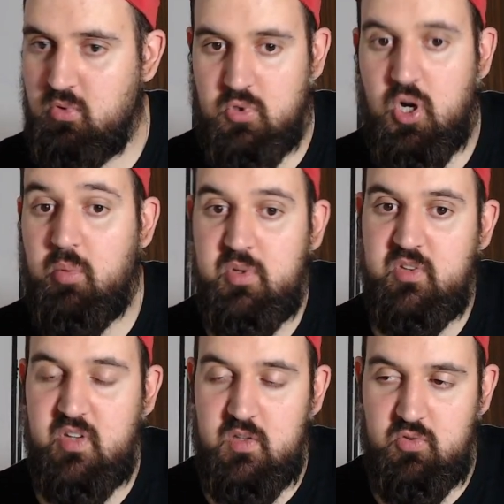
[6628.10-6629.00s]
common
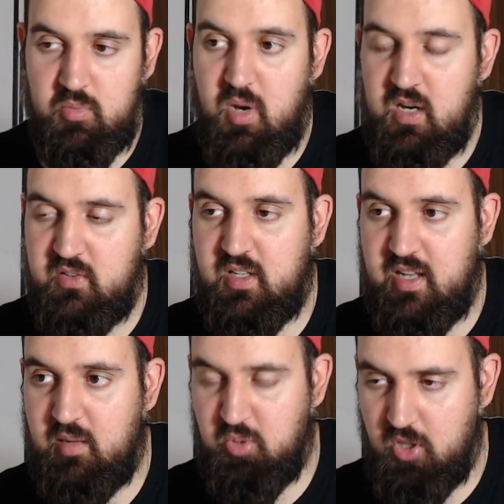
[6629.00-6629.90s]
sense remarks can
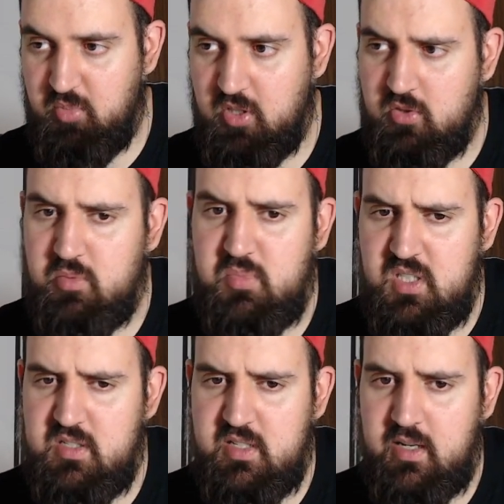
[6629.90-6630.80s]
help a lot, but the
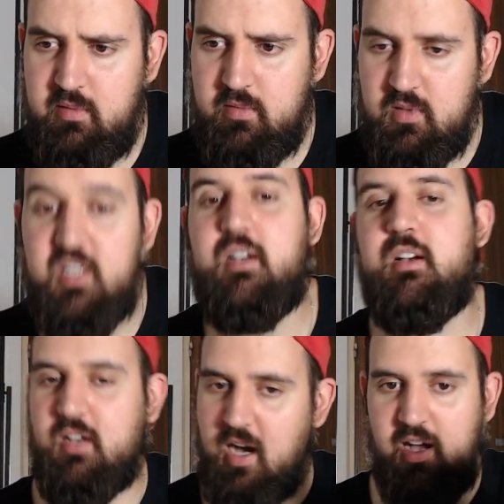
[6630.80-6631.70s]
media here,
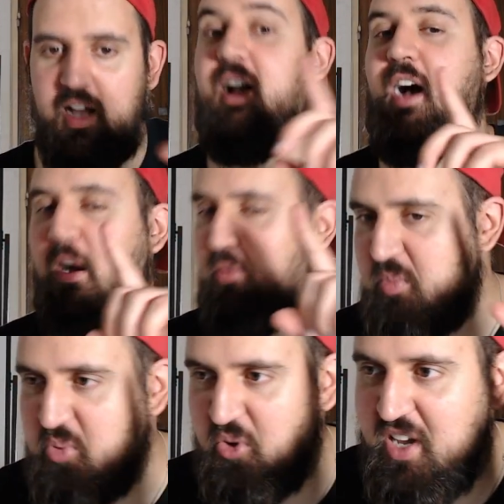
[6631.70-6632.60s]
I, I
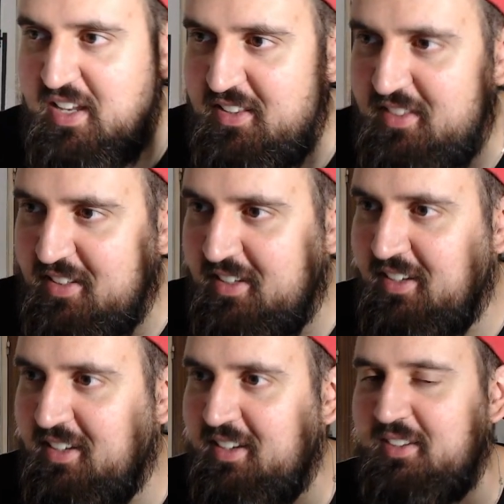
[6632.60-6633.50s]
will praise
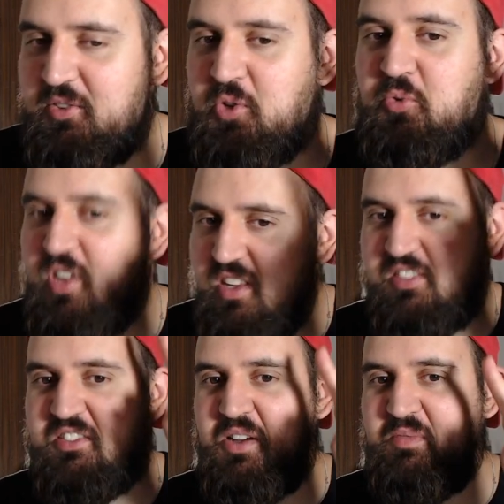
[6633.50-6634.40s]
the
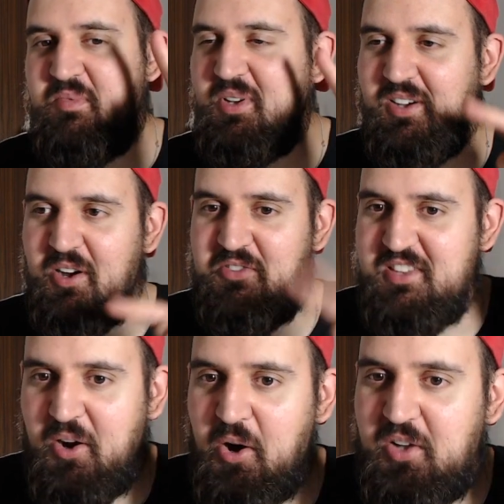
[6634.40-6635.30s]
wisdom of
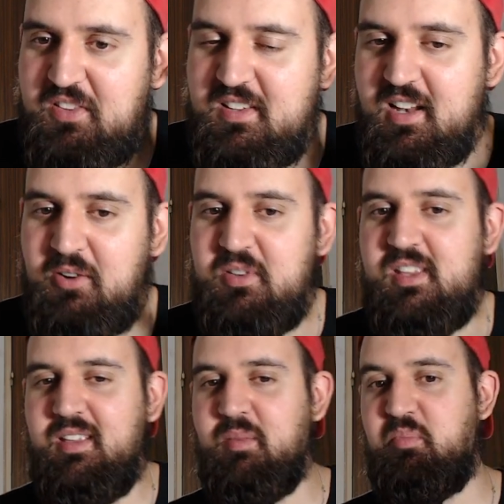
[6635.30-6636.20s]
the
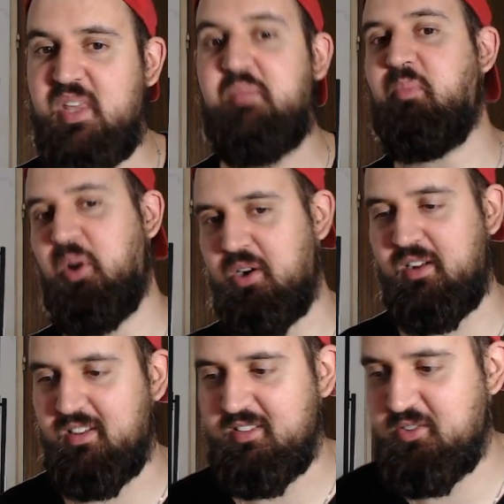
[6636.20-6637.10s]
ordinary people.
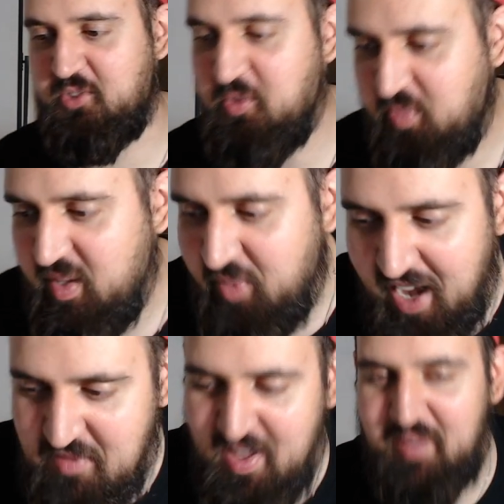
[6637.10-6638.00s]
The people,
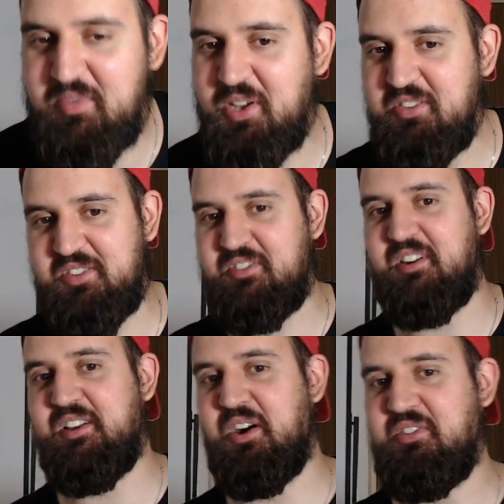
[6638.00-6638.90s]
I'm, I'm not
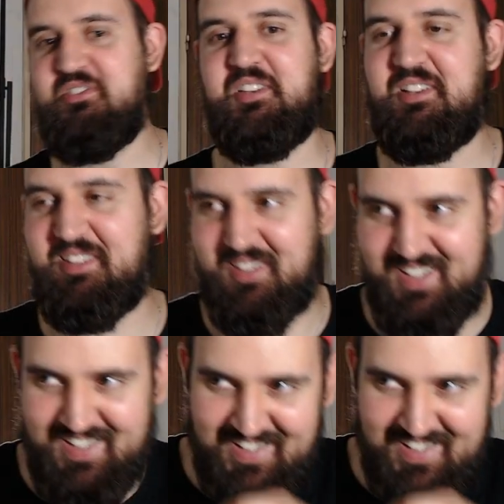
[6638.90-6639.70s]
very often uh,